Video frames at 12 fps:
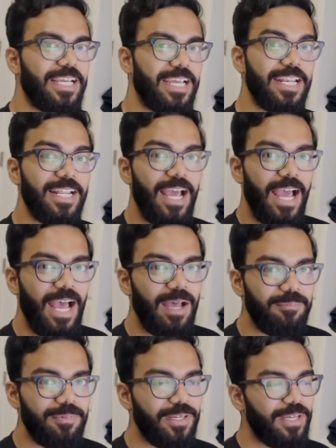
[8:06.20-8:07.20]
in an
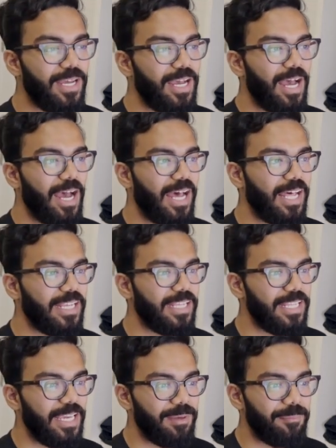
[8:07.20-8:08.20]
app, and
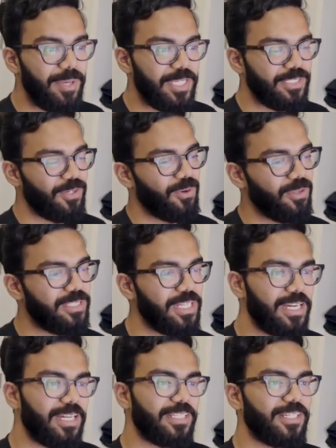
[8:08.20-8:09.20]
like makes a whole
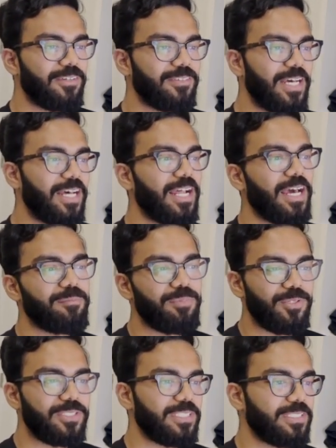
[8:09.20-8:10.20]
directory of that and
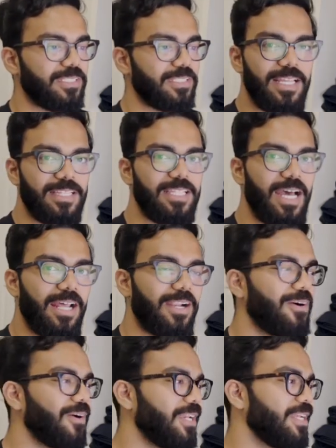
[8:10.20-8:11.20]
posts that
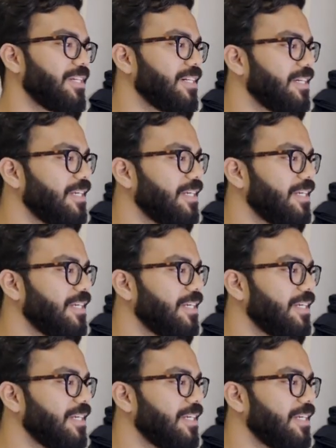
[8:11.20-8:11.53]
on here.